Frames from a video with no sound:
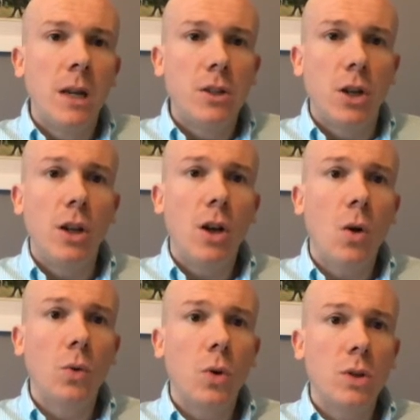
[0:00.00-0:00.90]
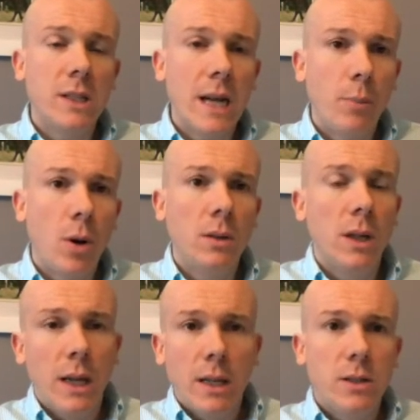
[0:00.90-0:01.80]
Turn your cold water tap on,
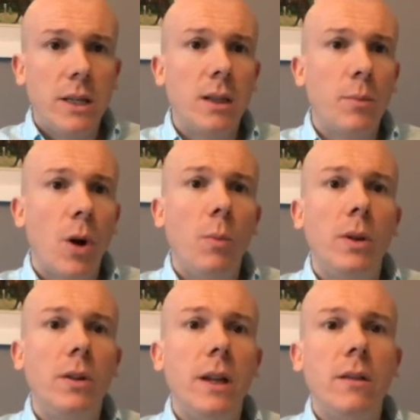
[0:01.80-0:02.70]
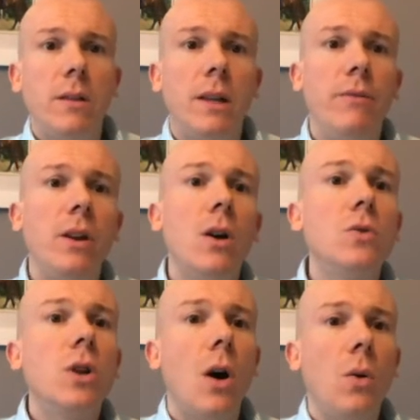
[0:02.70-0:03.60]
stick the probe underneath. If it
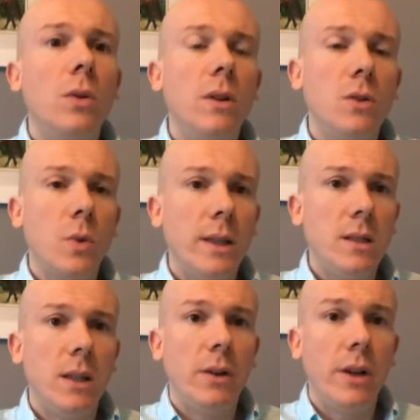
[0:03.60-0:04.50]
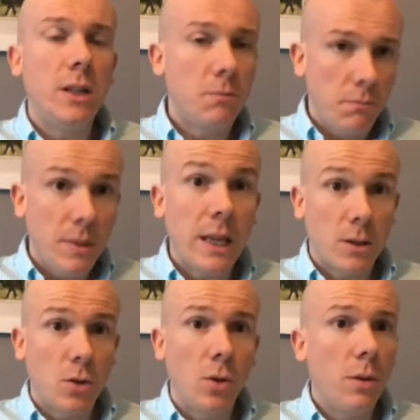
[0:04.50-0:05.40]
goes colder than 20 degrees, that's
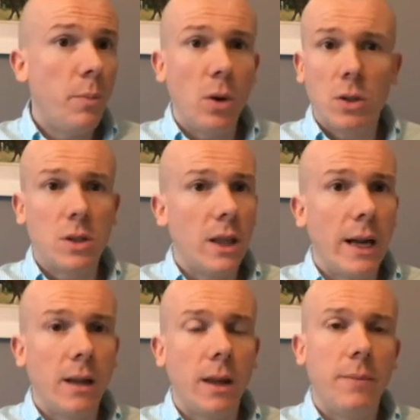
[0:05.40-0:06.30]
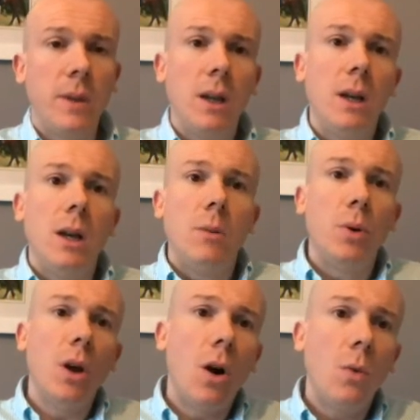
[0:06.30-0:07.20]
good, the bug doesn't like that.
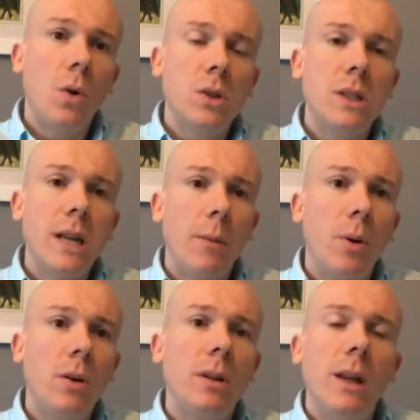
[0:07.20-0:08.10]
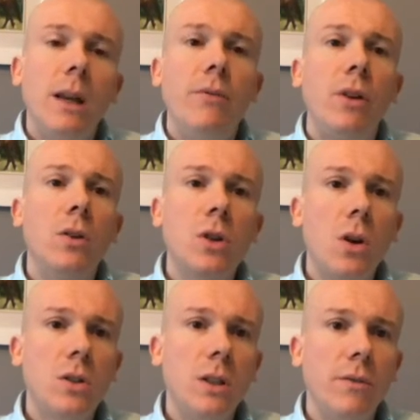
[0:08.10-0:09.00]
Put the hot water tap on. If it goes
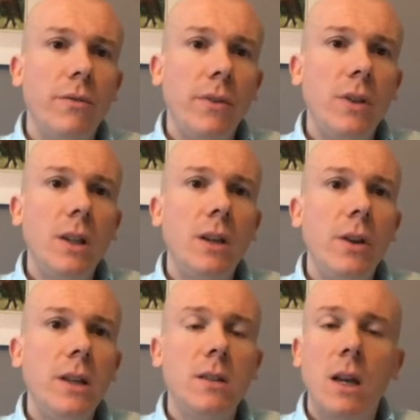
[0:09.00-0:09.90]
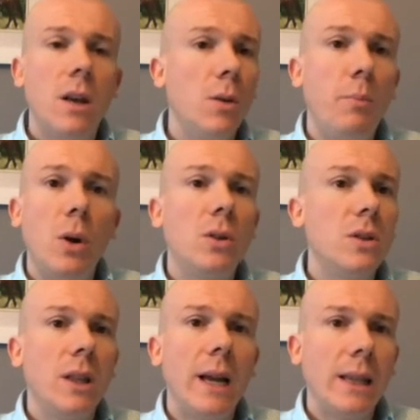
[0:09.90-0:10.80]
hotter than 50 degrees, the bug
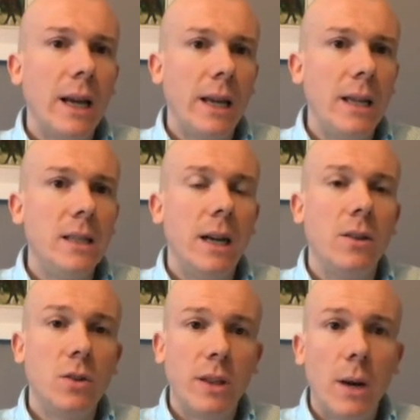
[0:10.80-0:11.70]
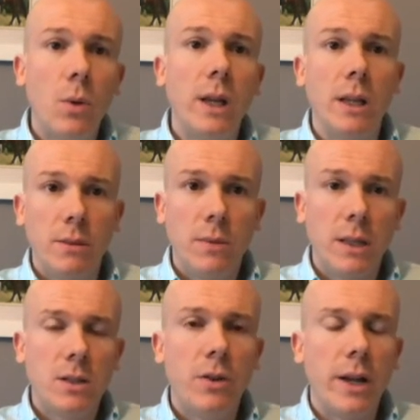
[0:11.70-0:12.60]
doesn't like that heat either, so that will kill it.
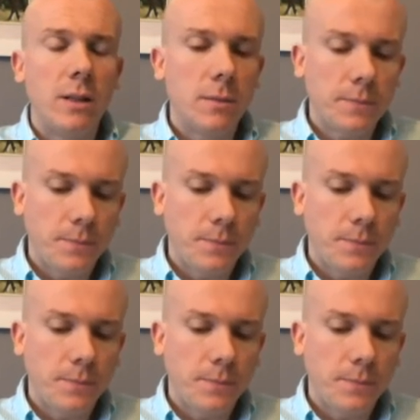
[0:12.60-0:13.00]
That's great.